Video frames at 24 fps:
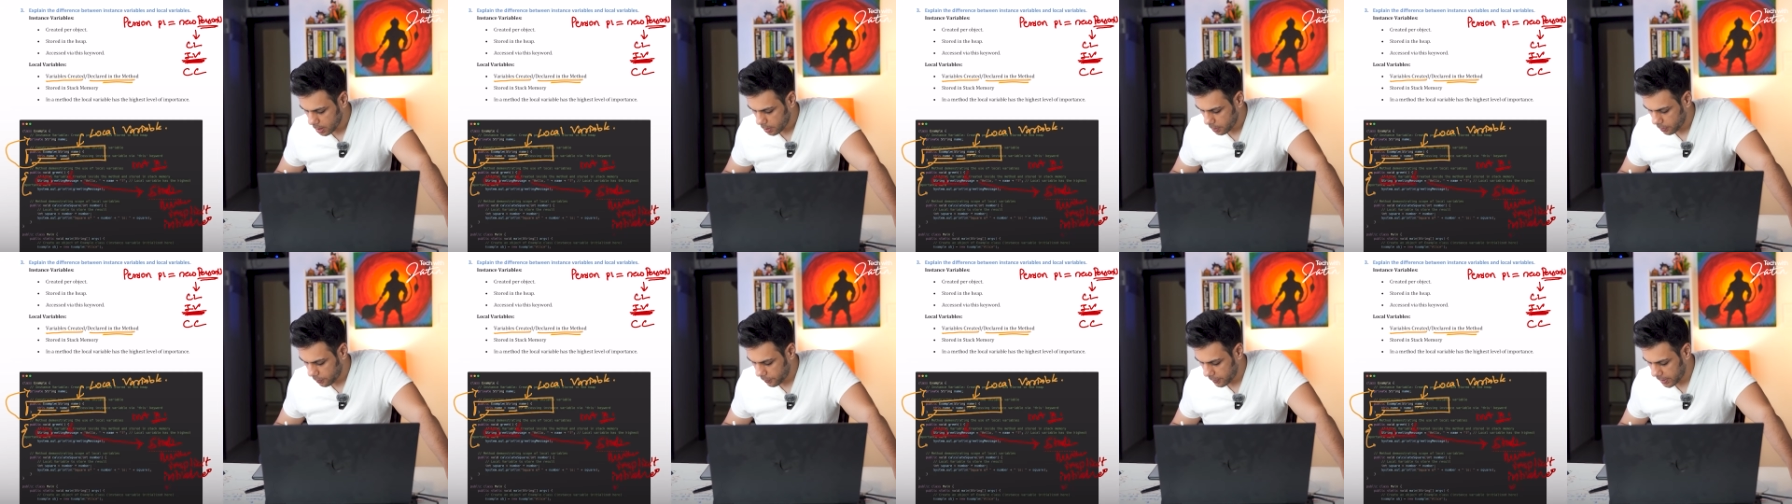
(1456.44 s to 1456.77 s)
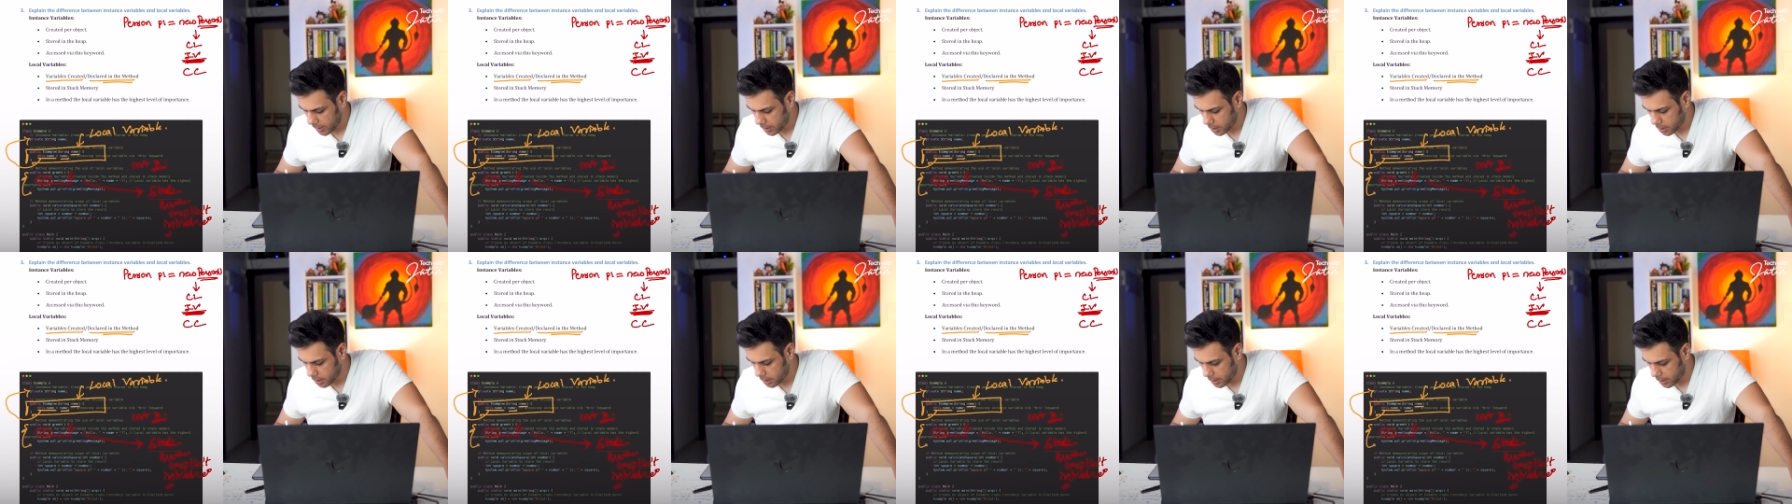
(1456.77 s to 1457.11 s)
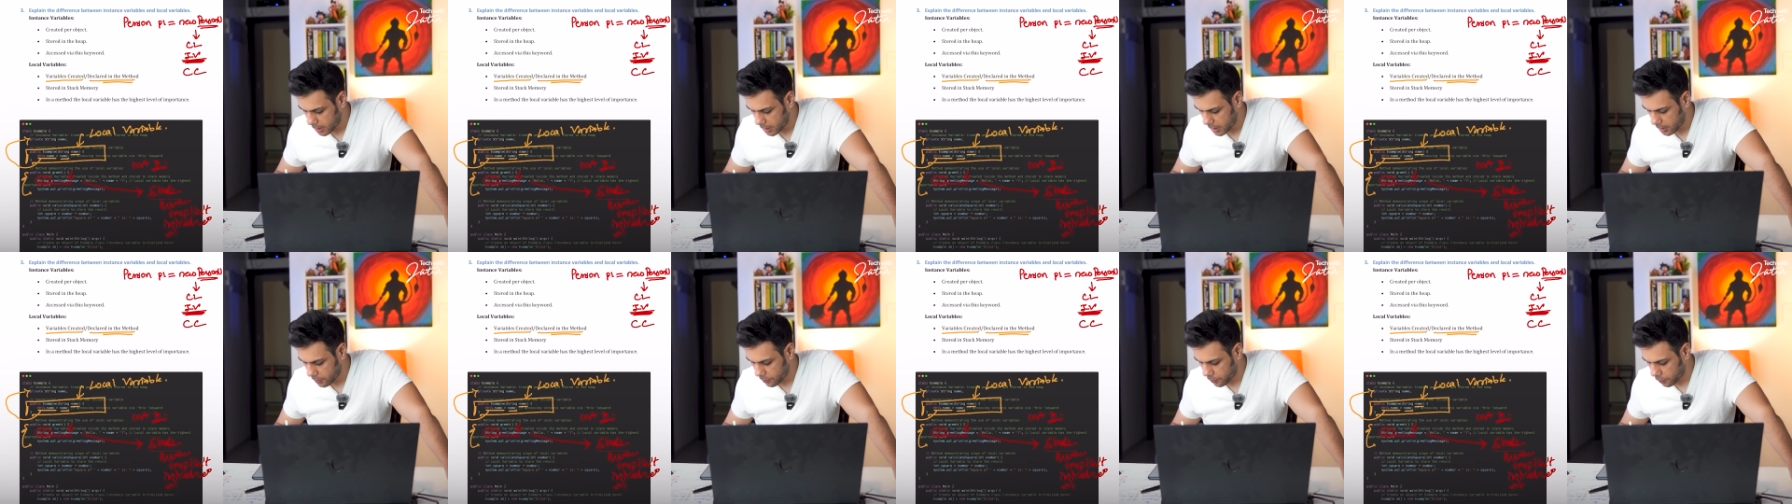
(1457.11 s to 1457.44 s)
with
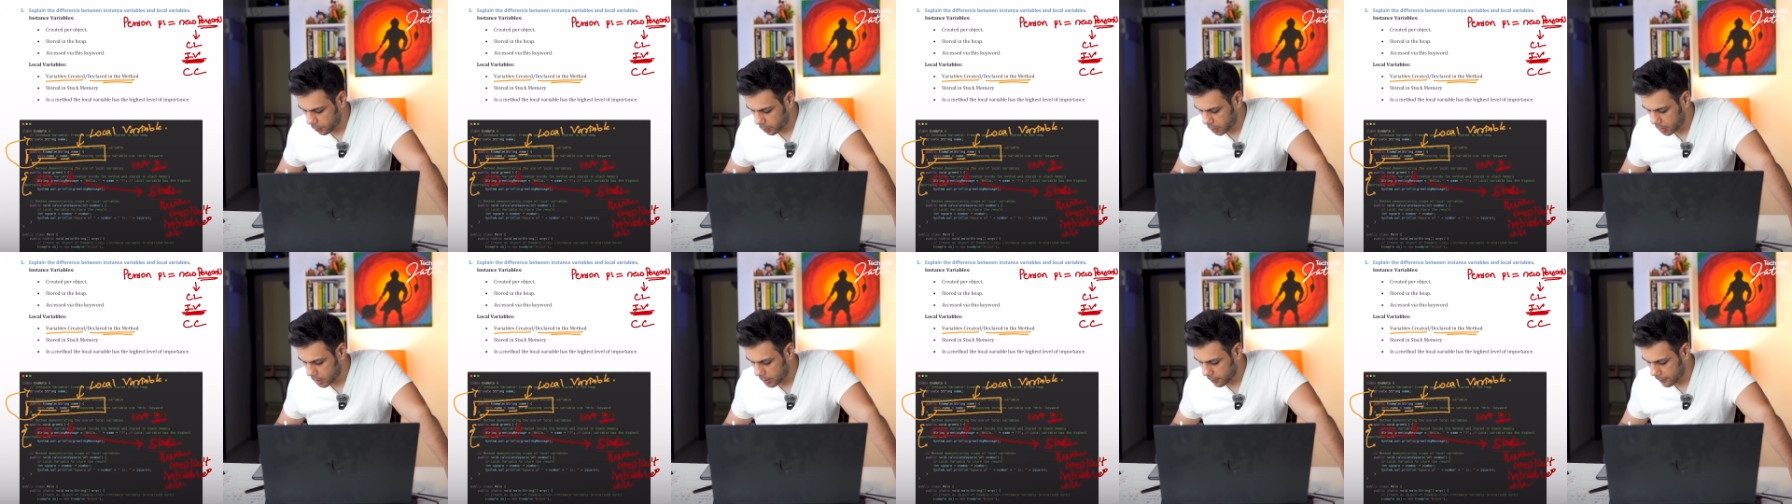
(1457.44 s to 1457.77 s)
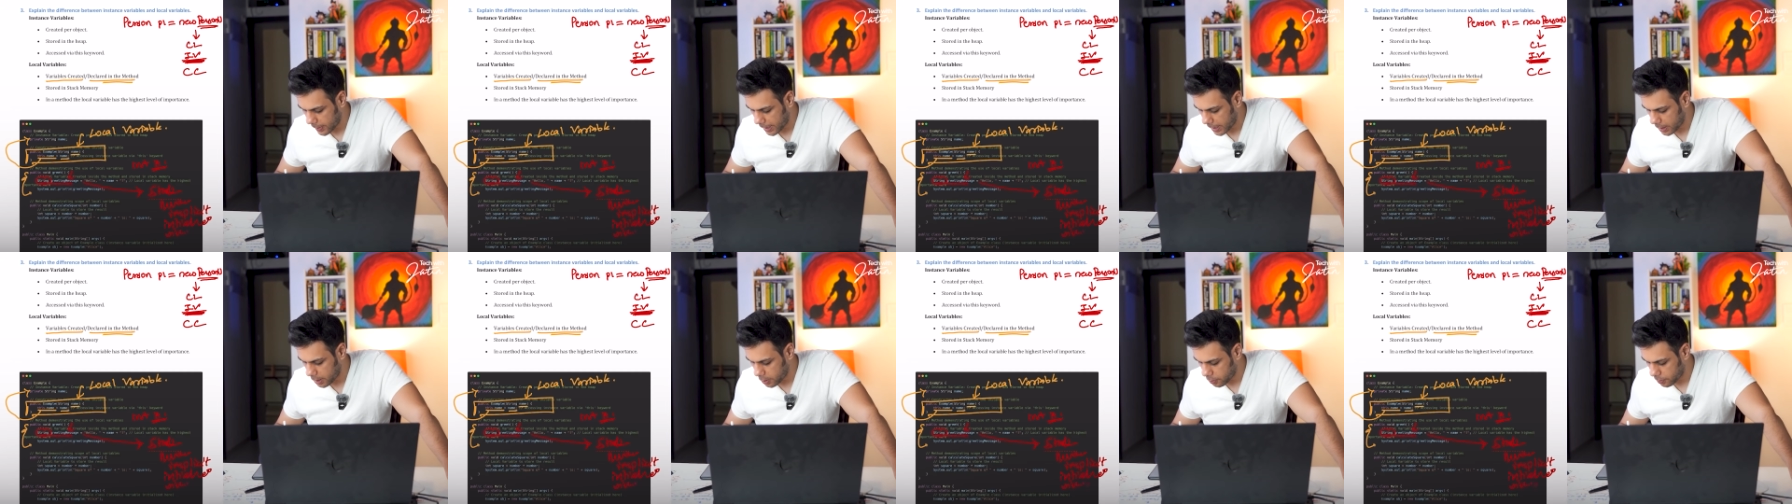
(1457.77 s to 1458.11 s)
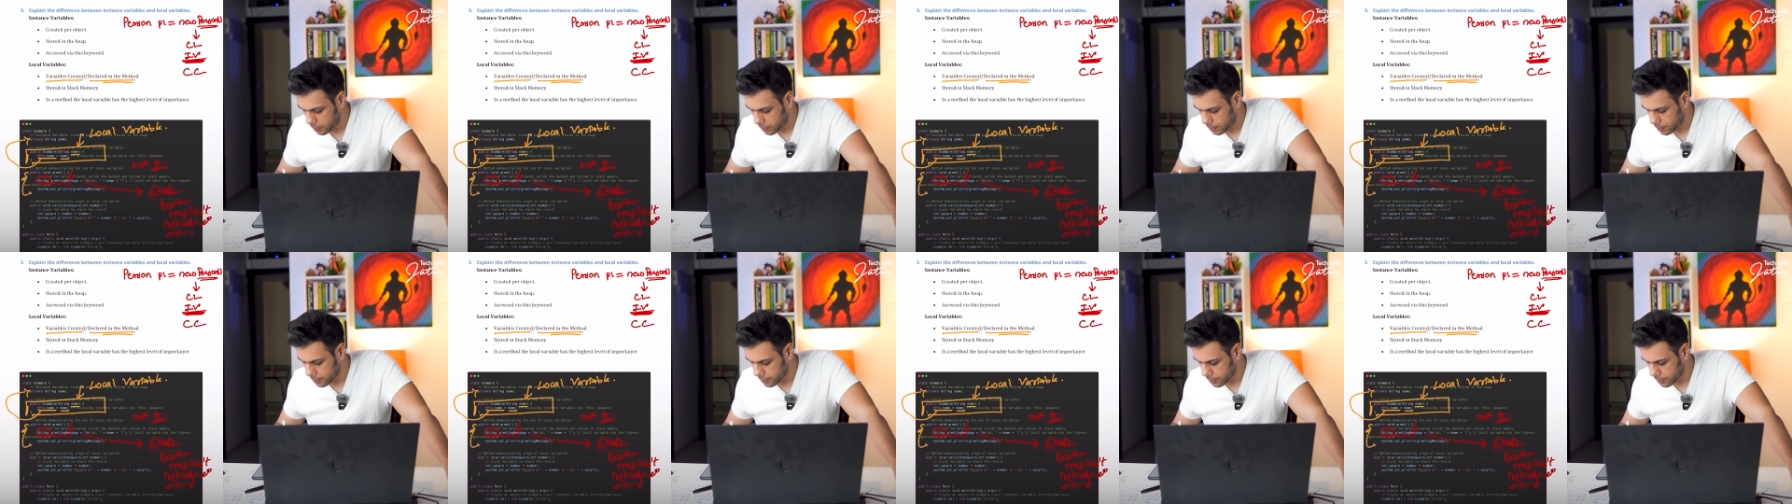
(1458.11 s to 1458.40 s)
default value.